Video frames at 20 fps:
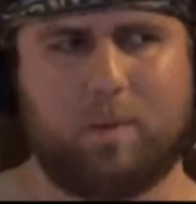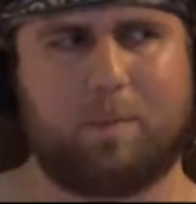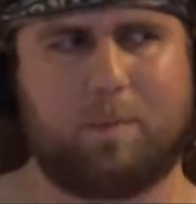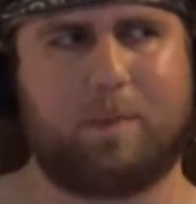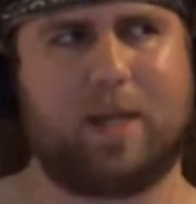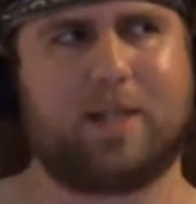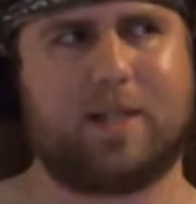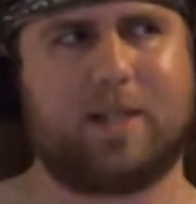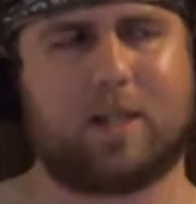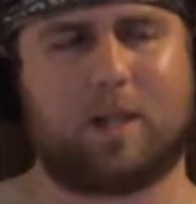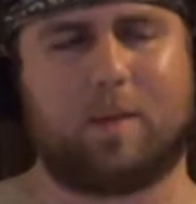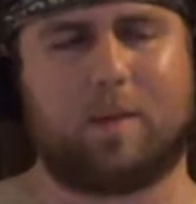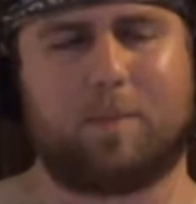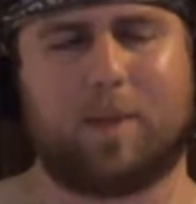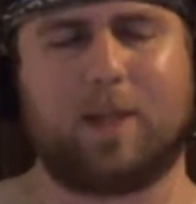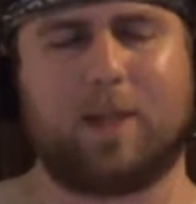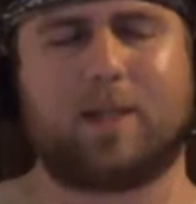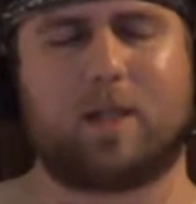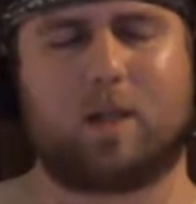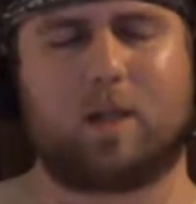
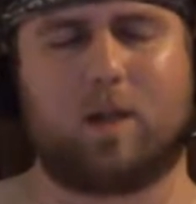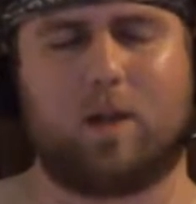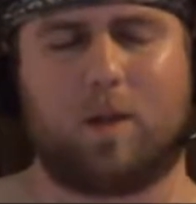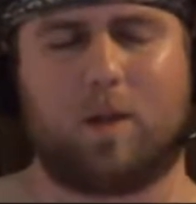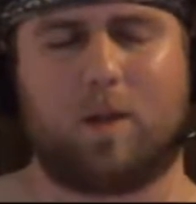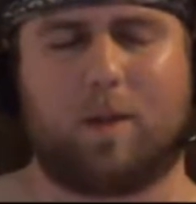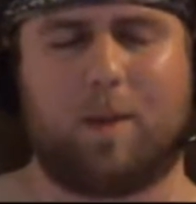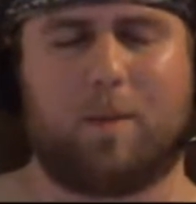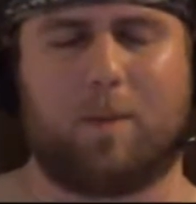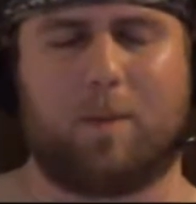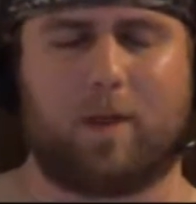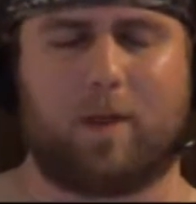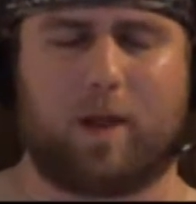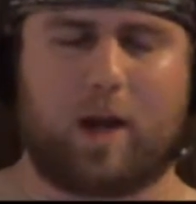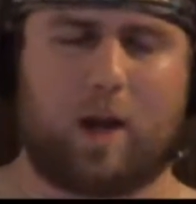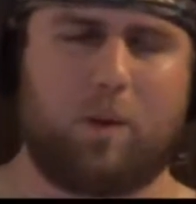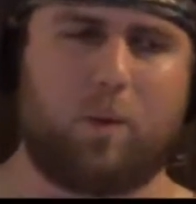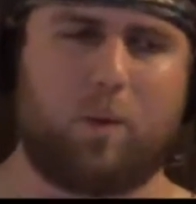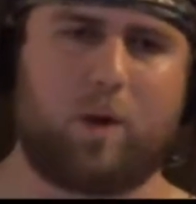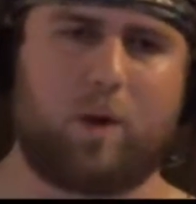Basically, the people that
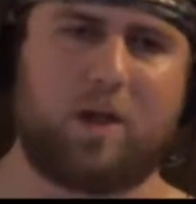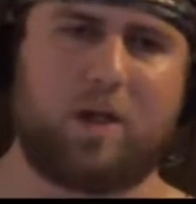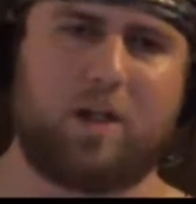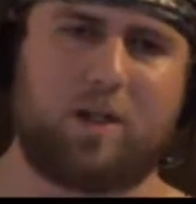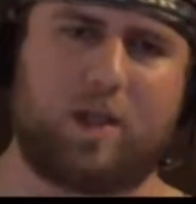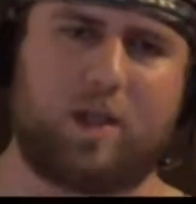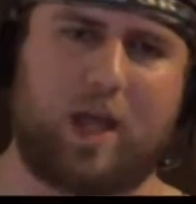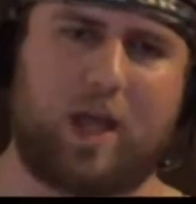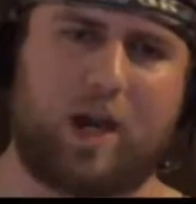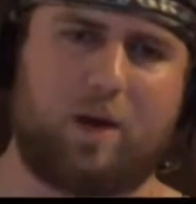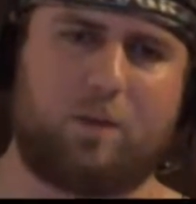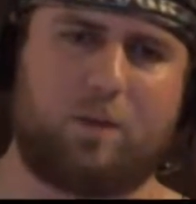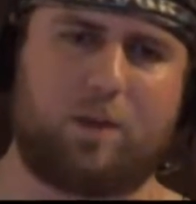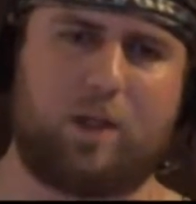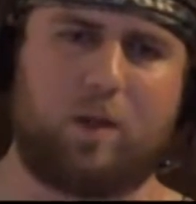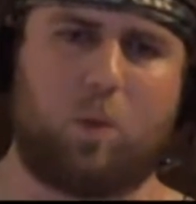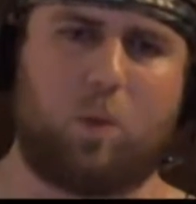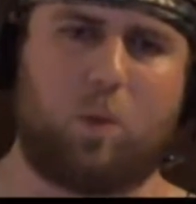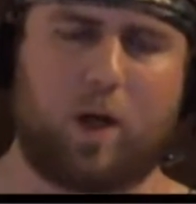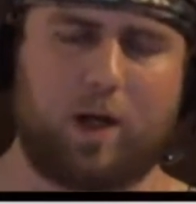I
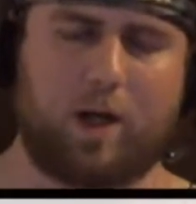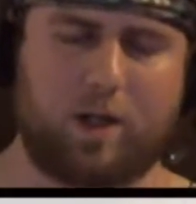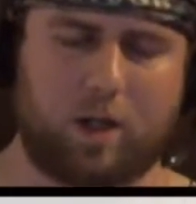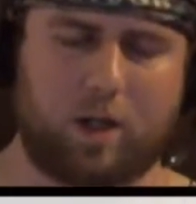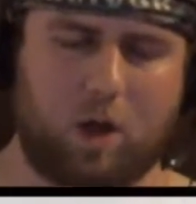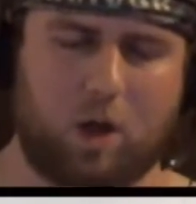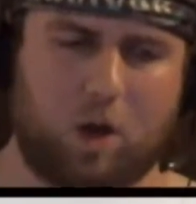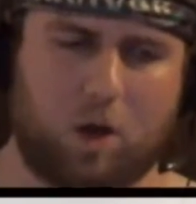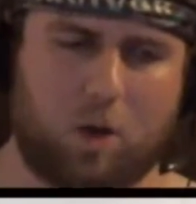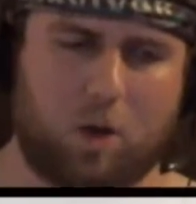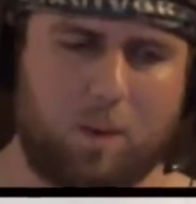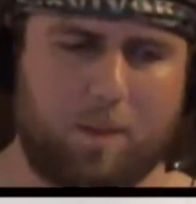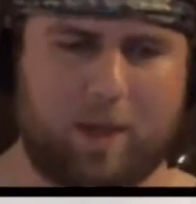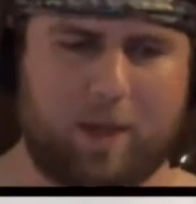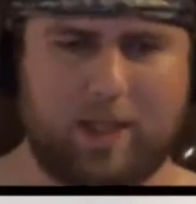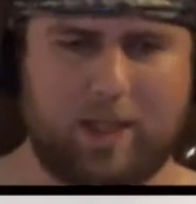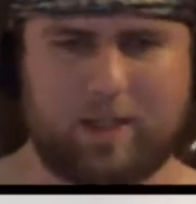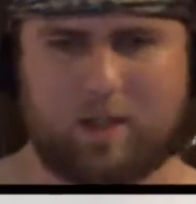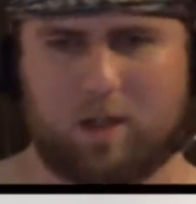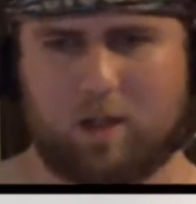wanted to go home
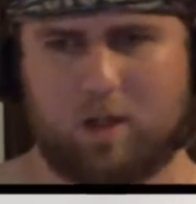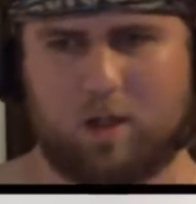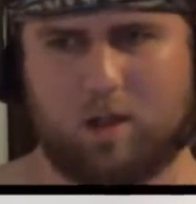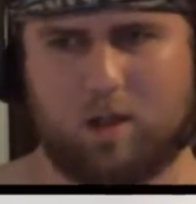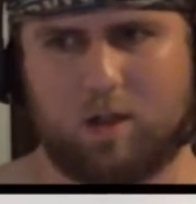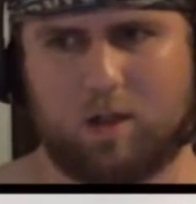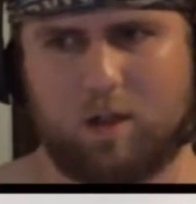based on,